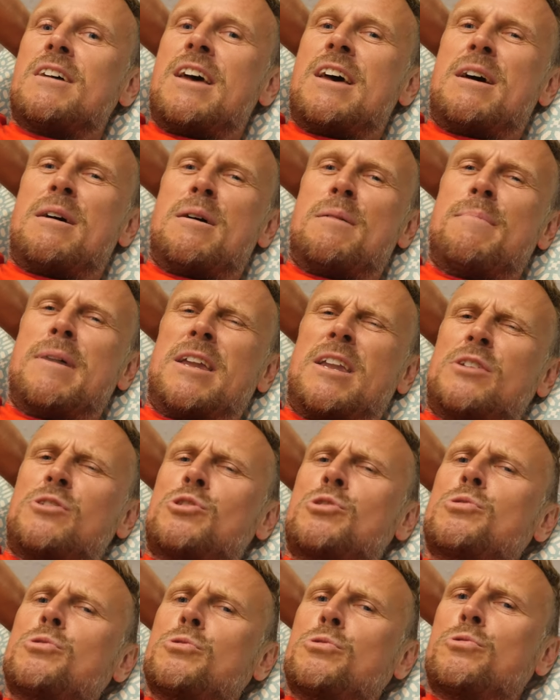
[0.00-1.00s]
a
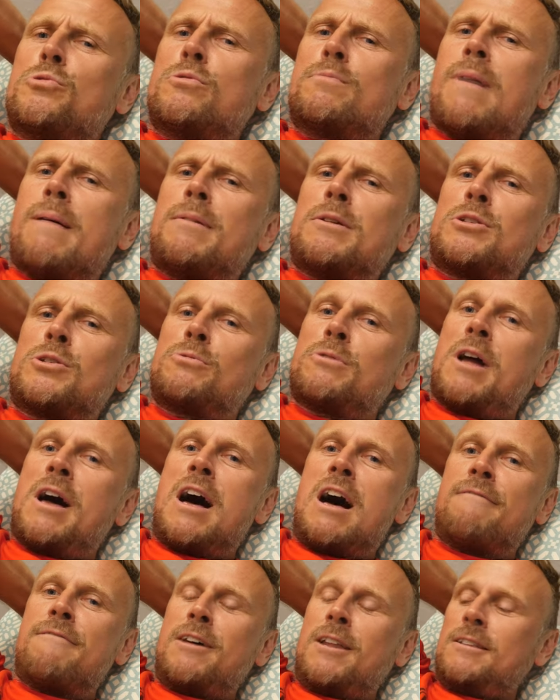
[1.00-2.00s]
2, maybe 2.5
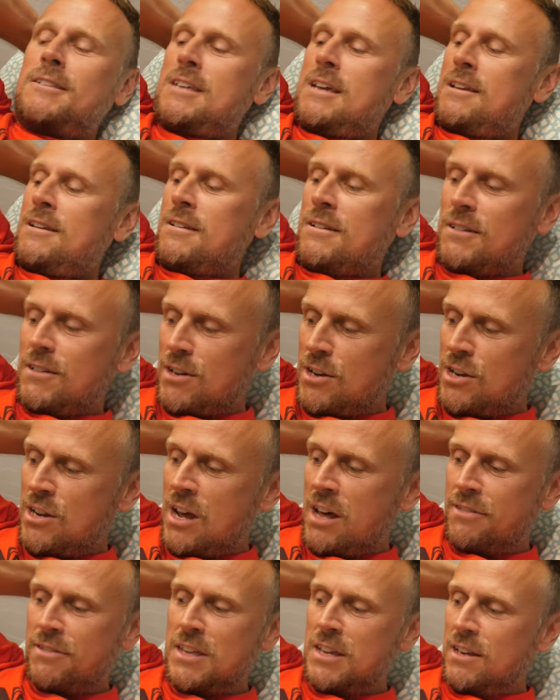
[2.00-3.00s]
out of 10.
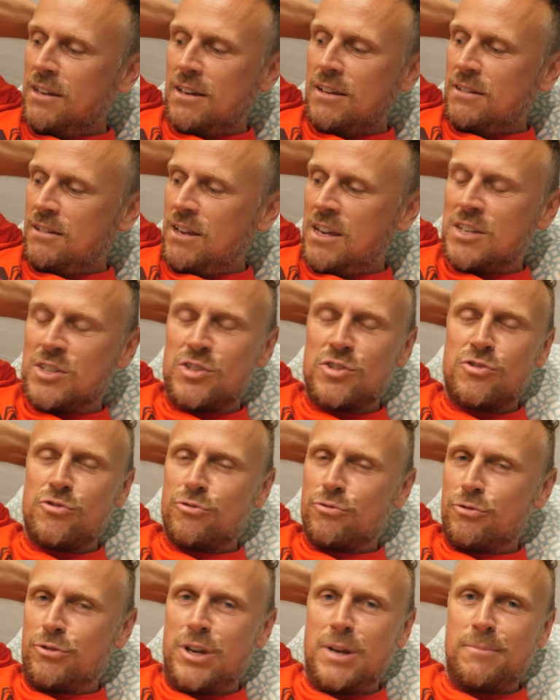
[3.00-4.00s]
Nothing
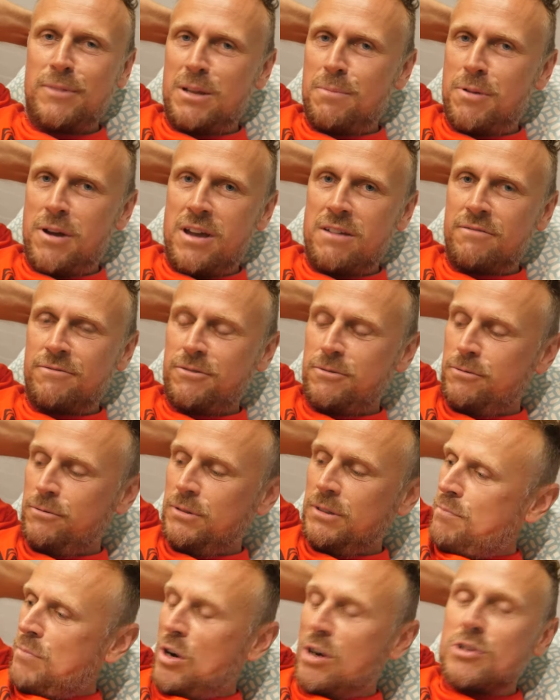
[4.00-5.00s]
extremely
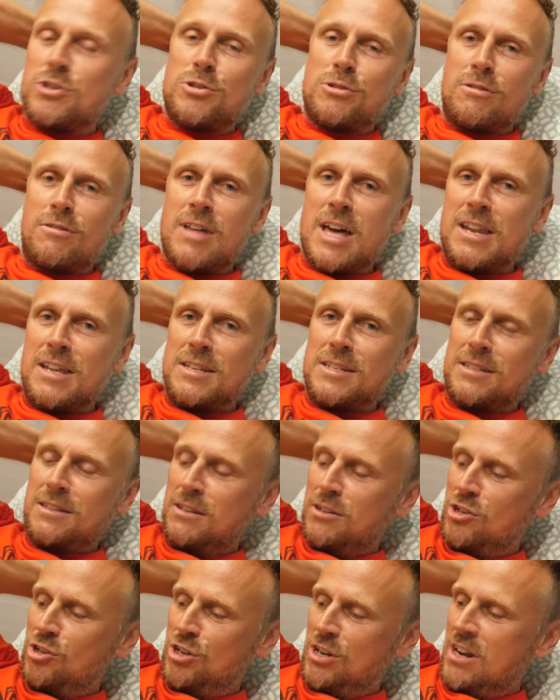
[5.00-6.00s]
painful. Mind you, that is
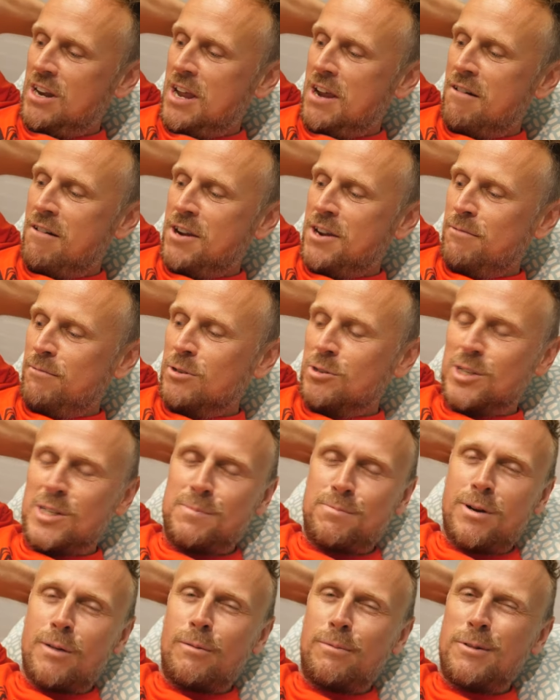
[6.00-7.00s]
the shin area, which is
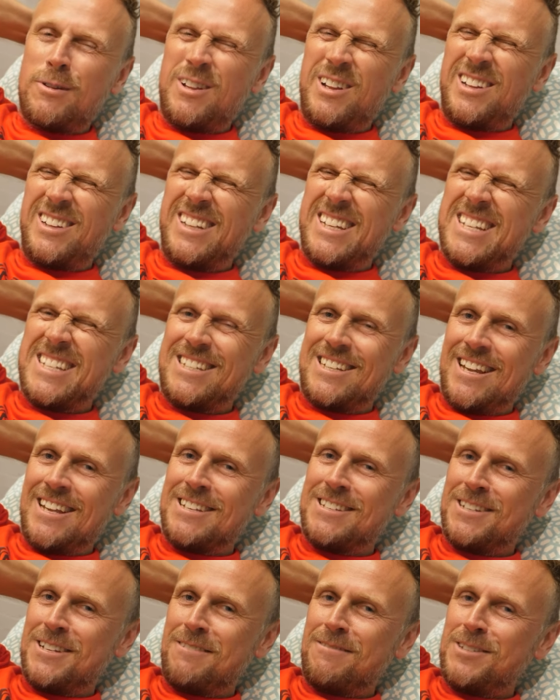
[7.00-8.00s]
probably the least
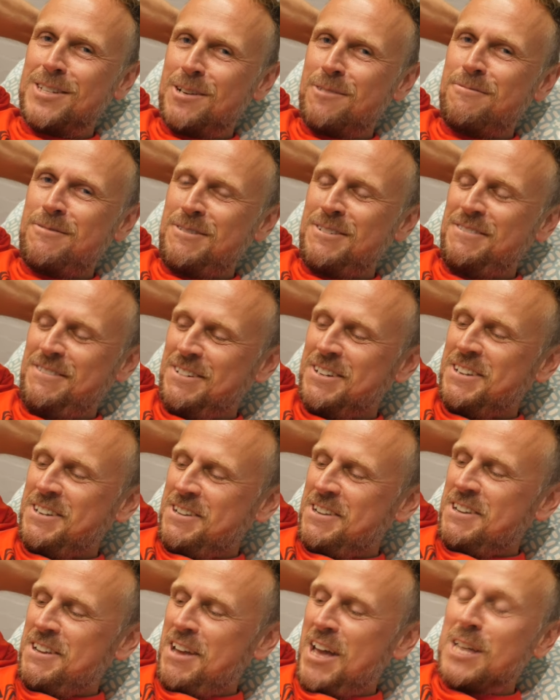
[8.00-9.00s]
sensitive. So
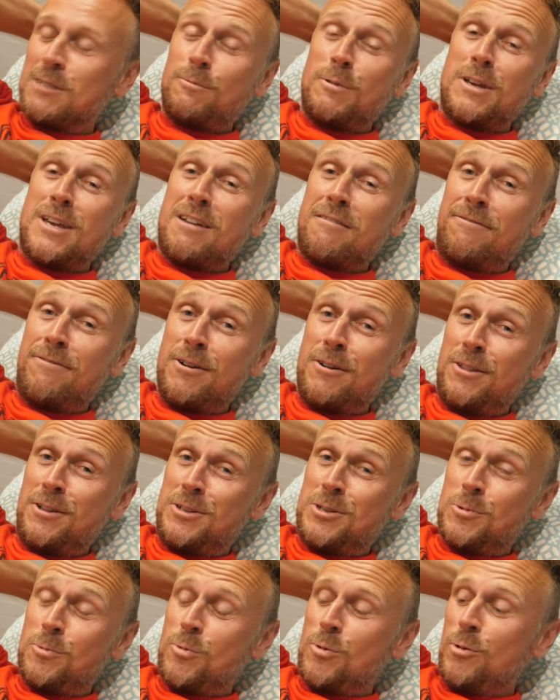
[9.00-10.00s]
as we get further
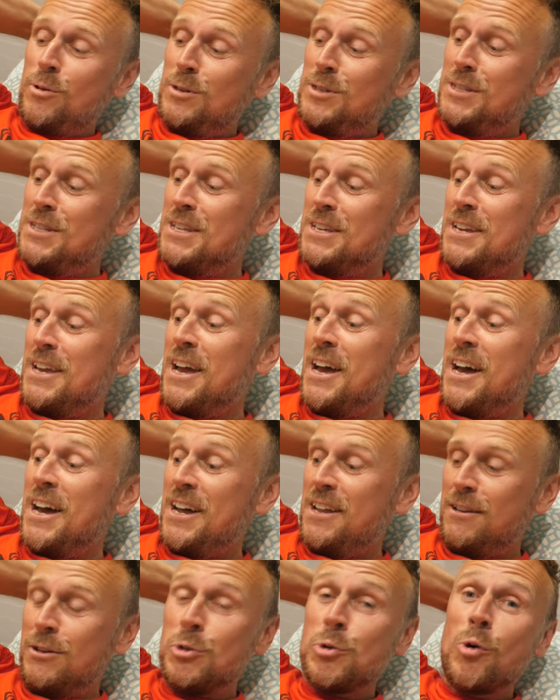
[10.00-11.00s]
towards the
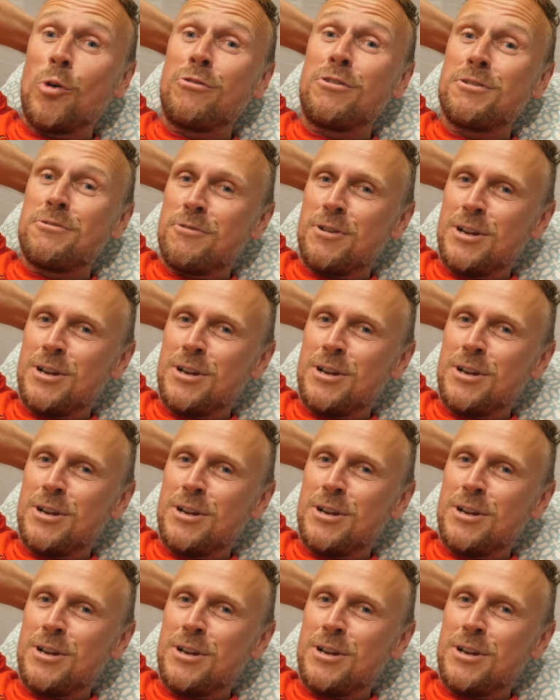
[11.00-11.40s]
northern